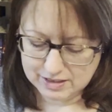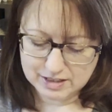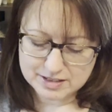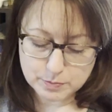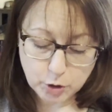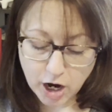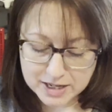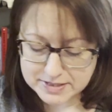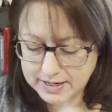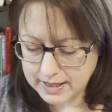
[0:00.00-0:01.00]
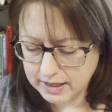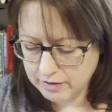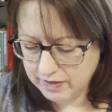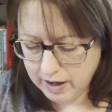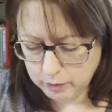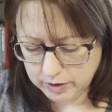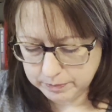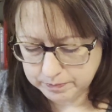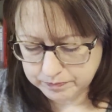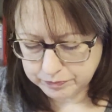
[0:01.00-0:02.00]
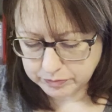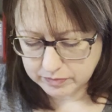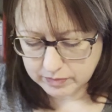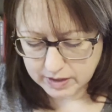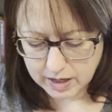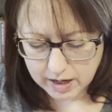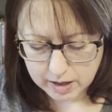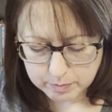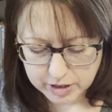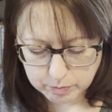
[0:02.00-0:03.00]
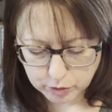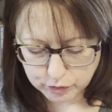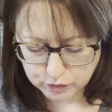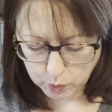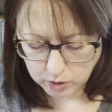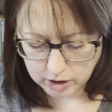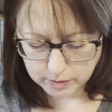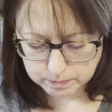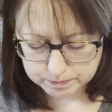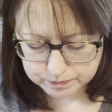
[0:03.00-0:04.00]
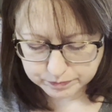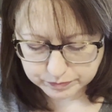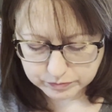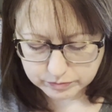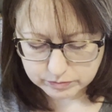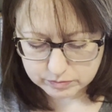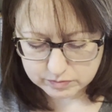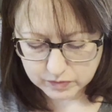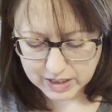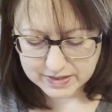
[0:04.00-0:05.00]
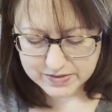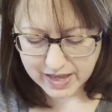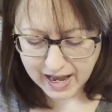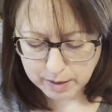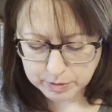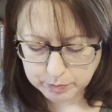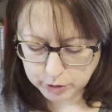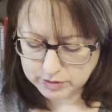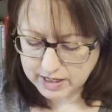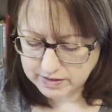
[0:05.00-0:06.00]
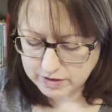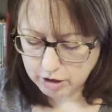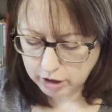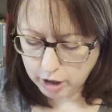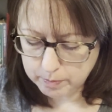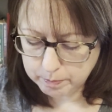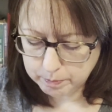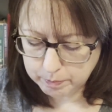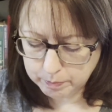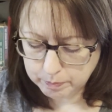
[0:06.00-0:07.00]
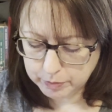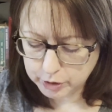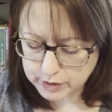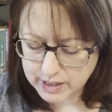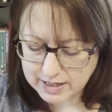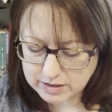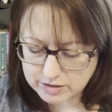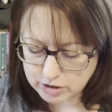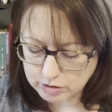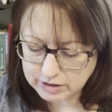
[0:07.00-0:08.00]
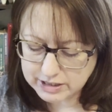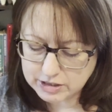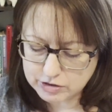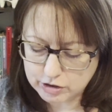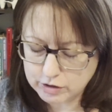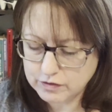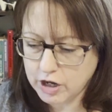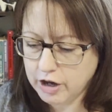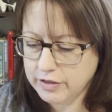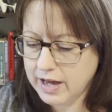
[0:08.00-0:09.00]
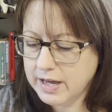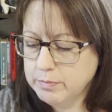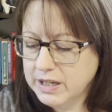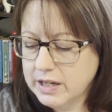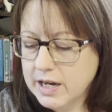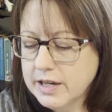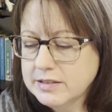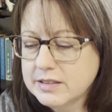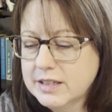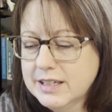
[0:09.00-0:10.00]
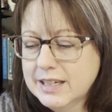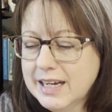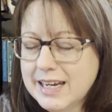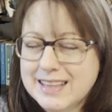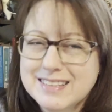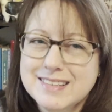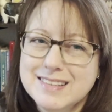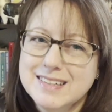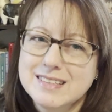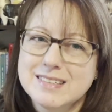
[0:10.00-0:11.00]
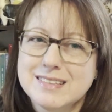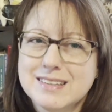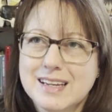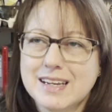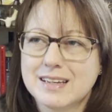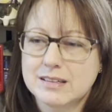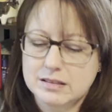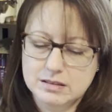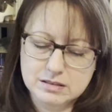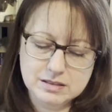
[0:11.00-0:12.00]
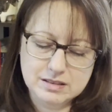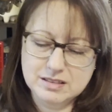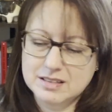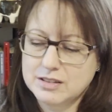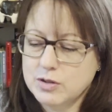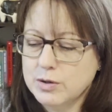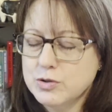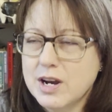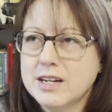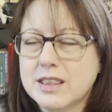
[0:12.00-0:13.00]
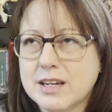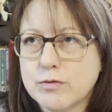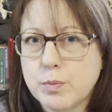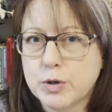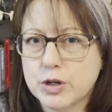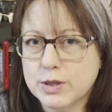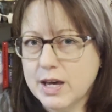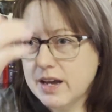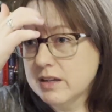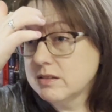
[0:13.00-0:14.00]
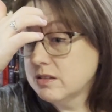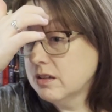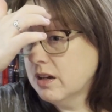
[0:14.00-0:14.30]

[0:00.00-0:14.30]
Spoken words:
surprised that I love that one. Number 4 is The Happy Birthday Song, a book that certainly deserved all the hype it got. This isn't like, so I was trying to think of a book that